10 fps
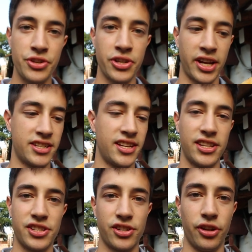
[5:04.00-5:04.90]
So like I said,
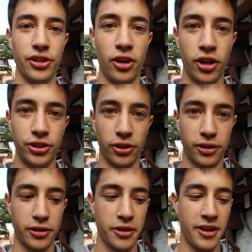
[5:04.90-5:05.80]
this is called
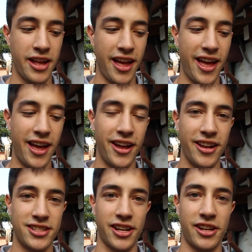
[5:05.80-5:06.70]
hotteok
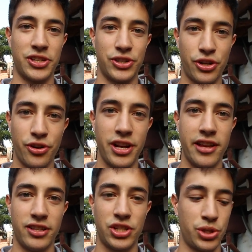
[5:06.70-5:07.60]
and it's like a
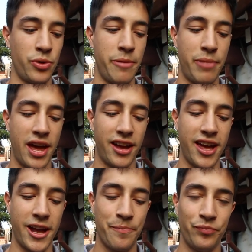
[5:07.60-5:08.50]
Korean sweet
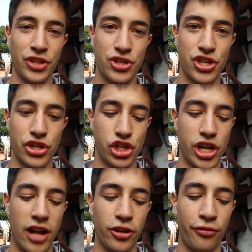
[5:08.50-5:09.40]
pancake. She just
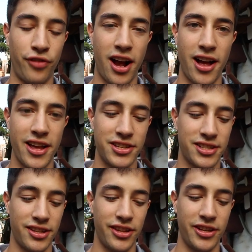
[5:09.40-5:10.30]
shallow
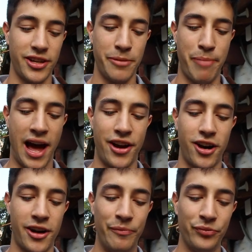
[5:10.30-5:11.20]
fries the
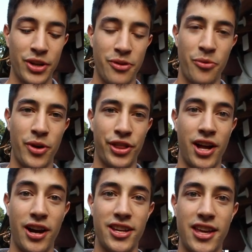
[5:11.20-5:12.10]
batter with
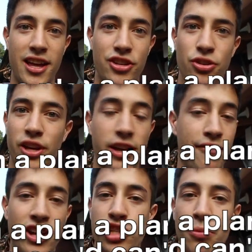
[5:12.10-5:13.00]
honey and you could get
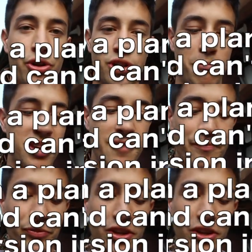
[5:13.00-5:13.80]
vegetables or meat,